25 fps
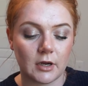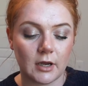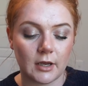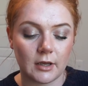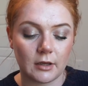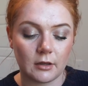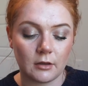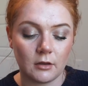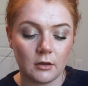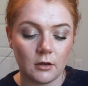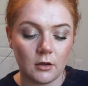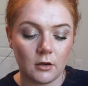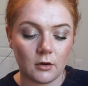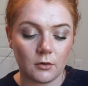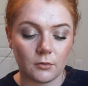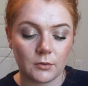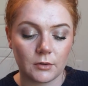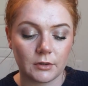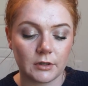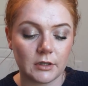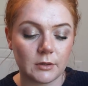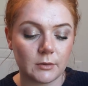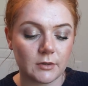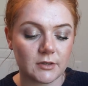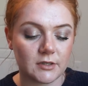I
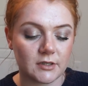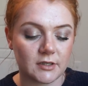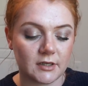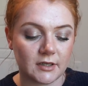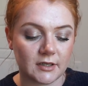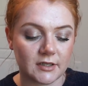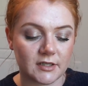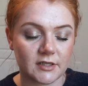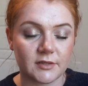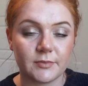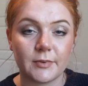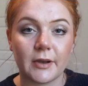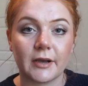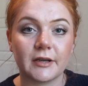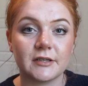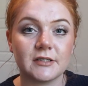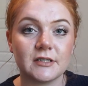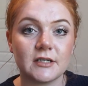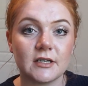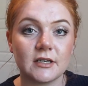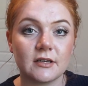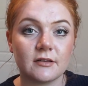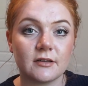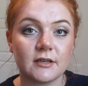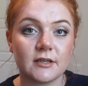really wasn't
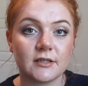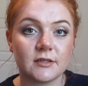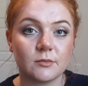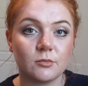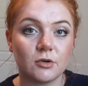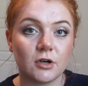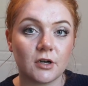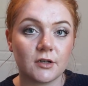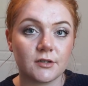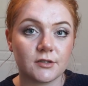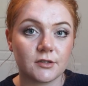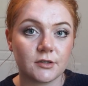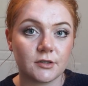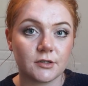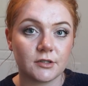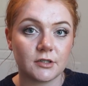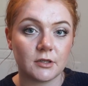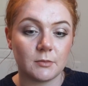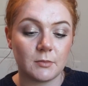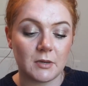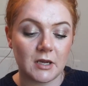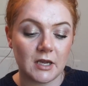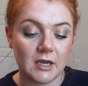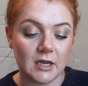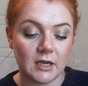expecting this bronzer
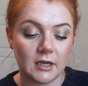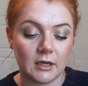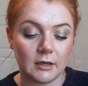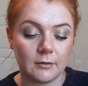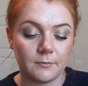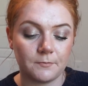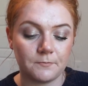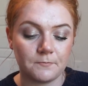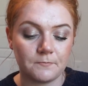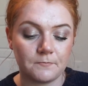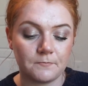to be